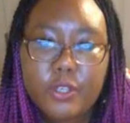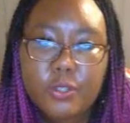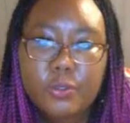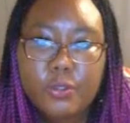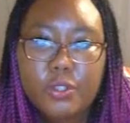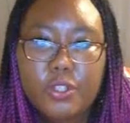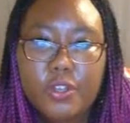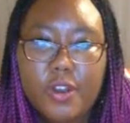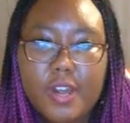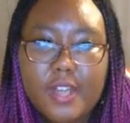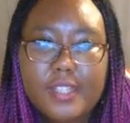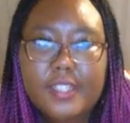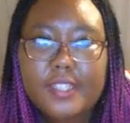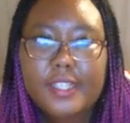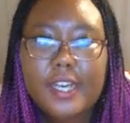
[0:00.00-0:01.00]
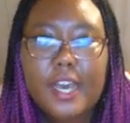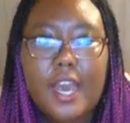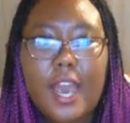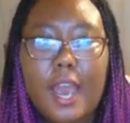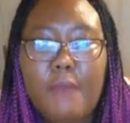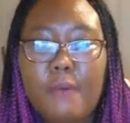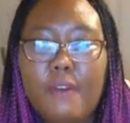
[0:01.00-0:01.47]
school students
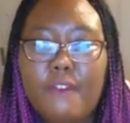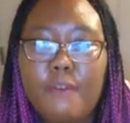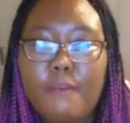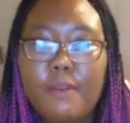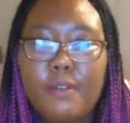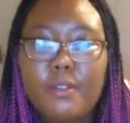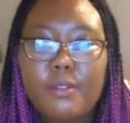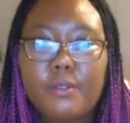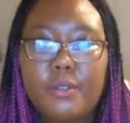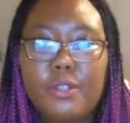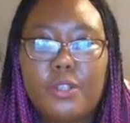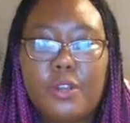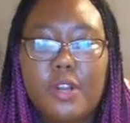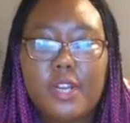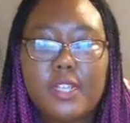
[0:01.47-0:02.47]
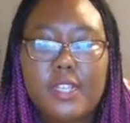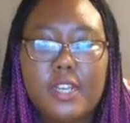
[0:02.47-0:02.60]
and one for middle school students,